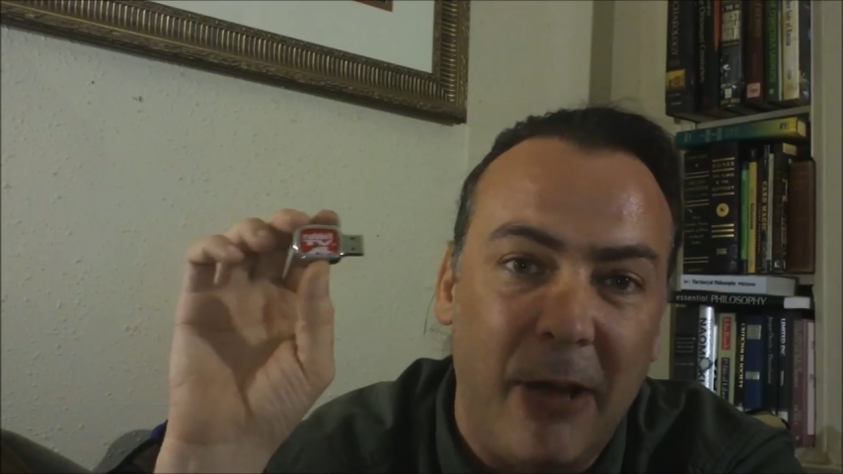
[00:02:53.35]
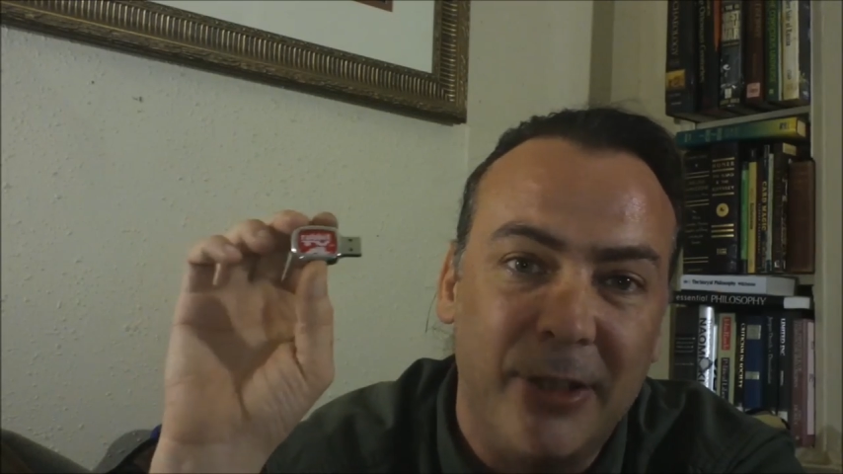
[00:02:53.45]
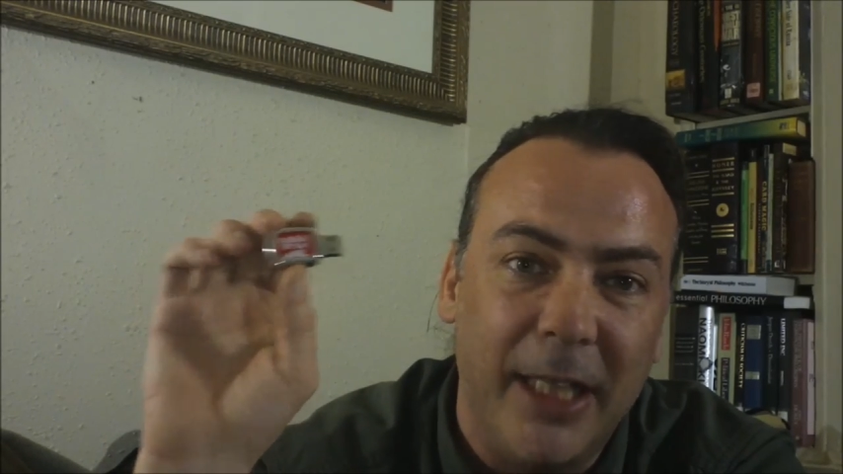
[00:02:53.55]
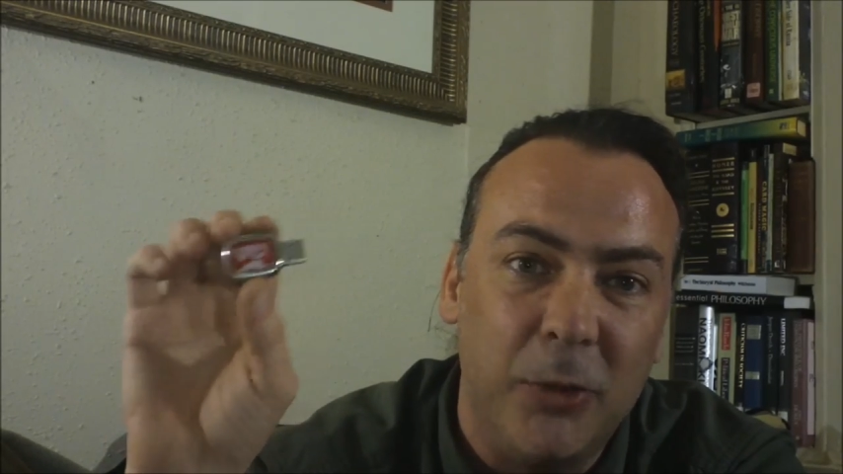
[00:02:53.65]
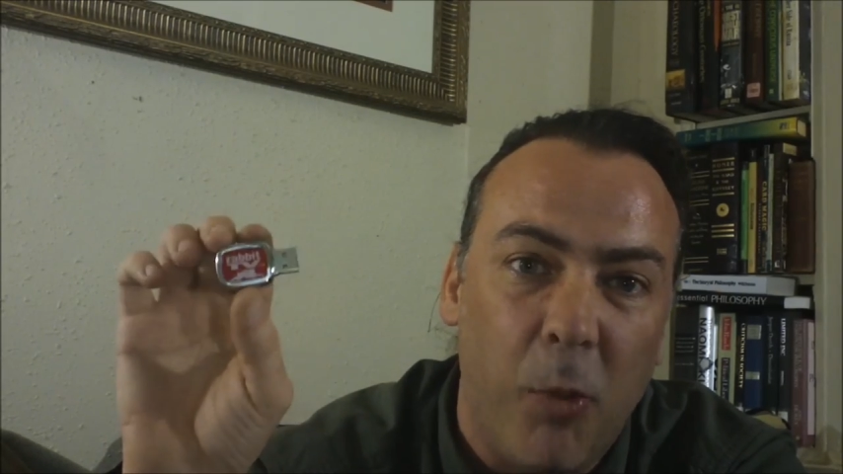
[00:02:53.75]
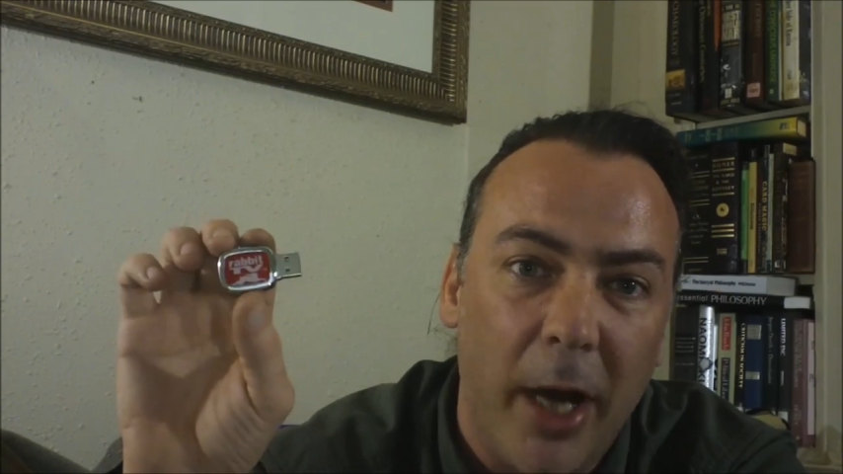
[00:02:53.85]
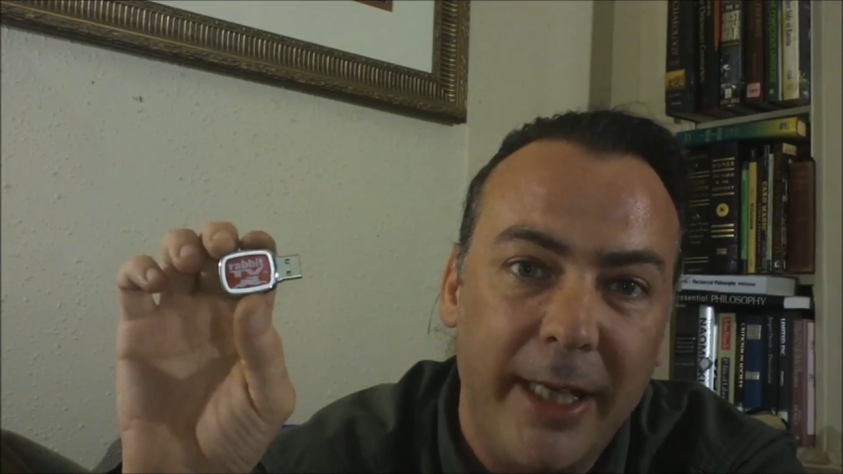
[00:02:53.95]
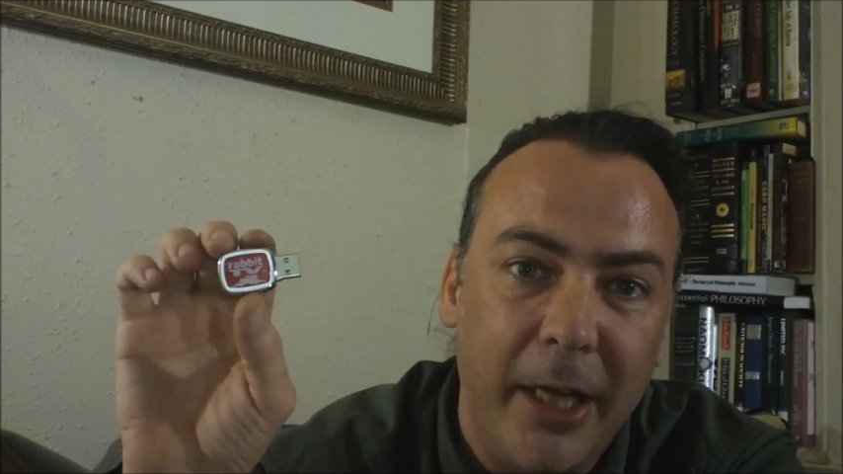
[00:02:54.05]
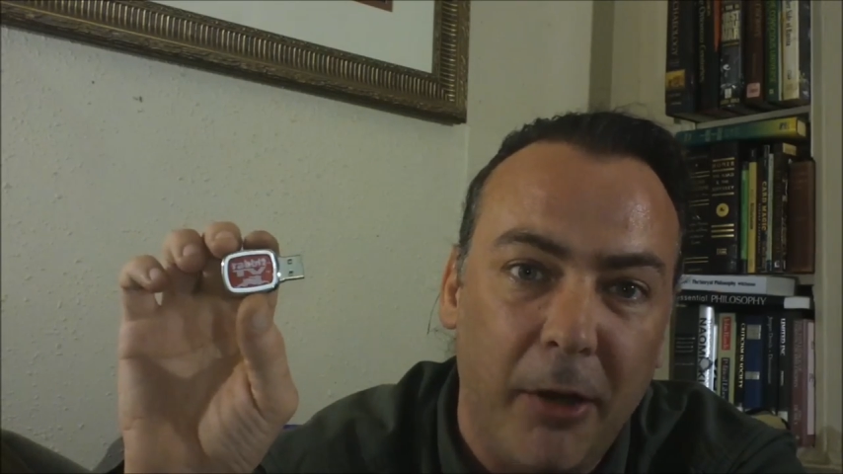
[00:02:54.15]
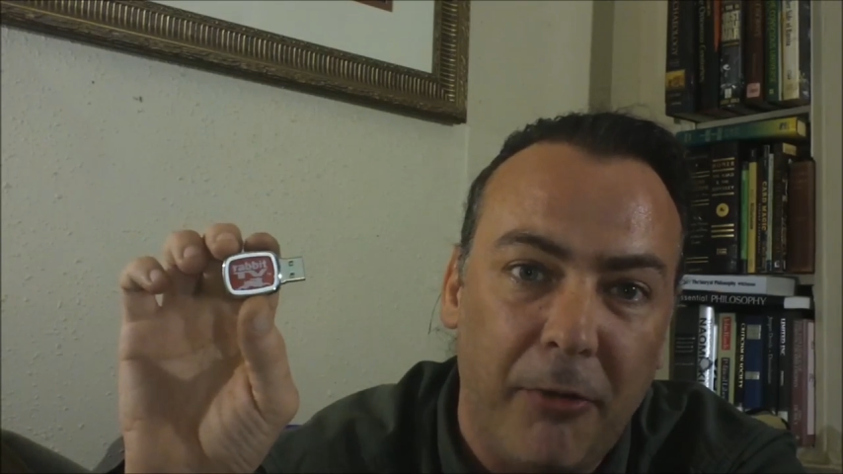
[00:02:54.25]
Now it says
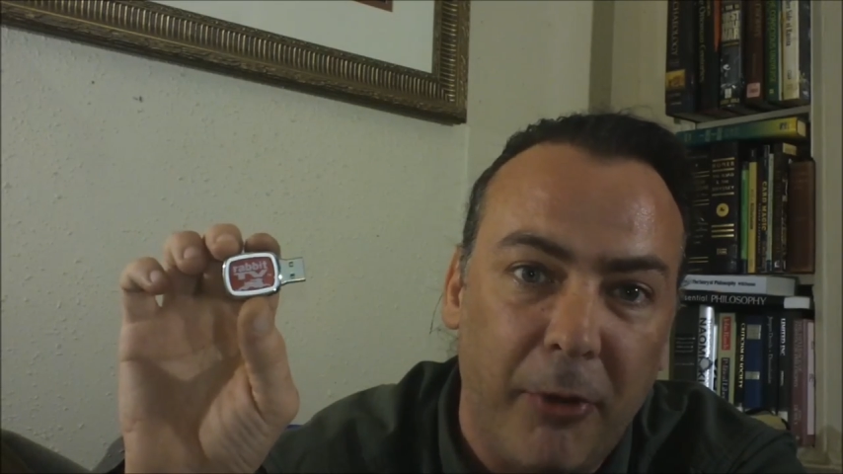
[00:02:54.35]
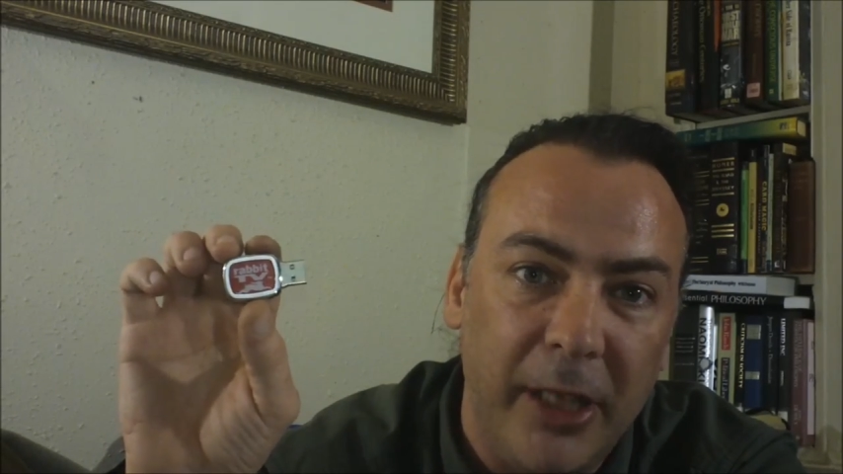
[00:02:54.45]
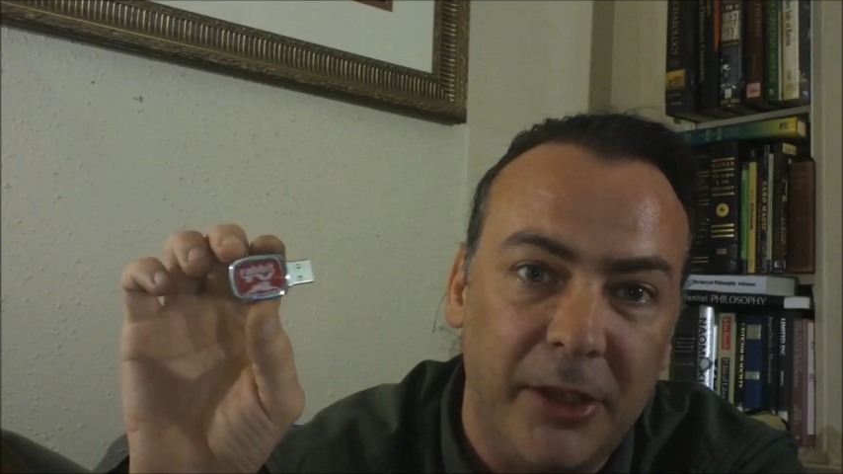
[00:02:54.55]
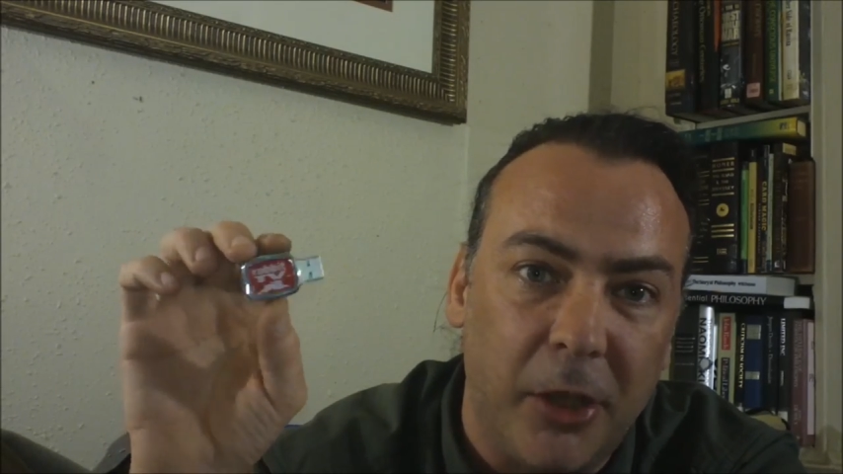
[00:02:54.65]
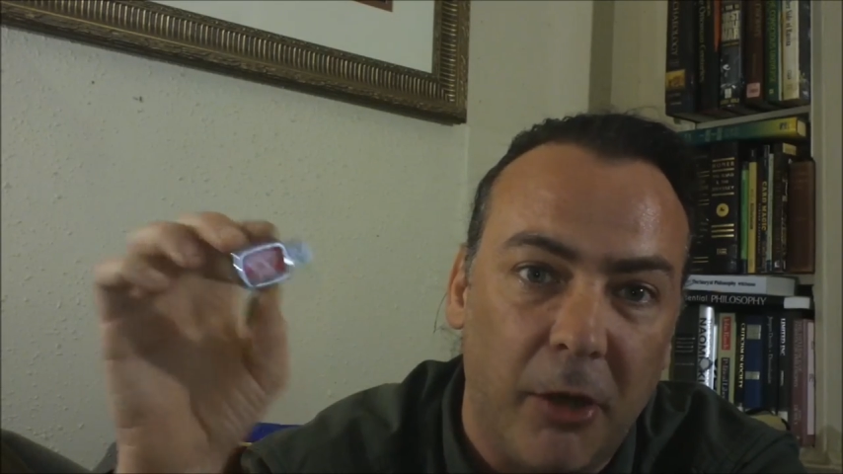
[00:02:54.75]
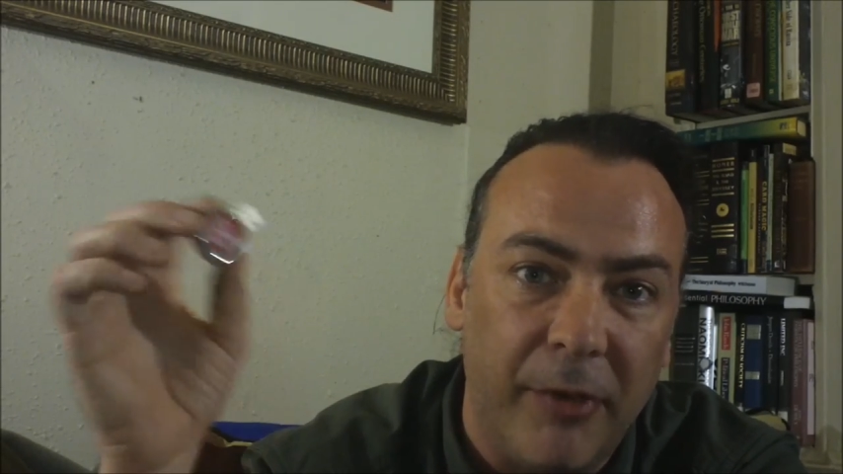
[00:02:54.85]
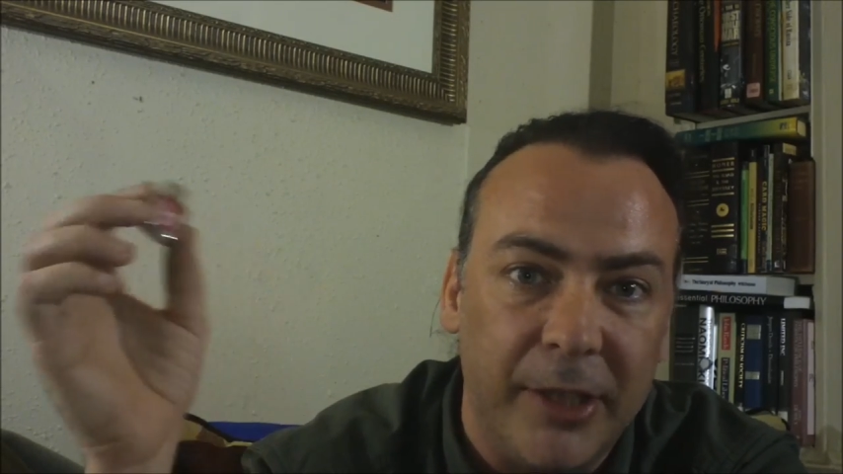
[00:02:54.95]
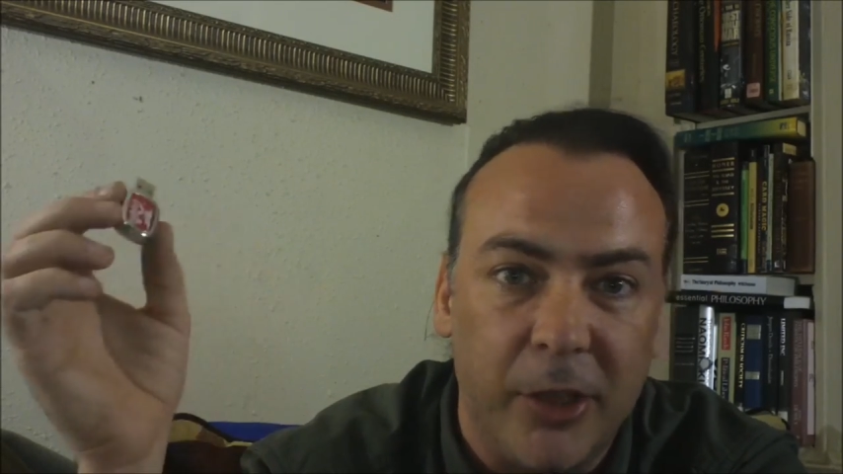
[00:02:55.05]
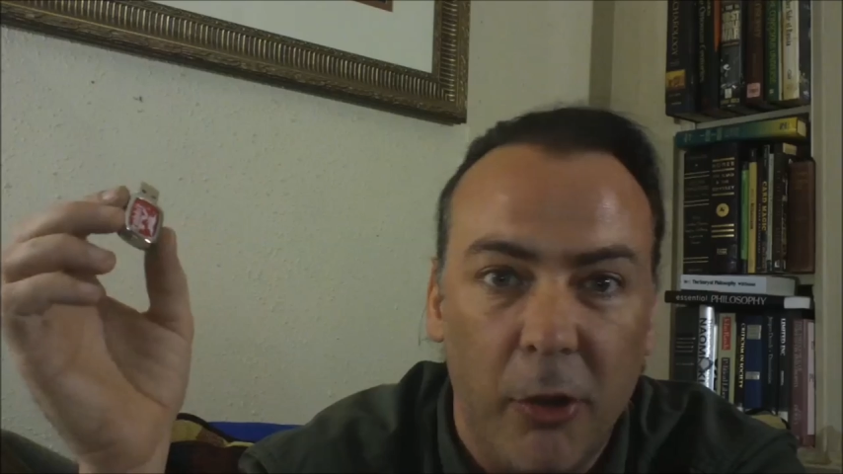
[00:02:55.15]
one year of free service.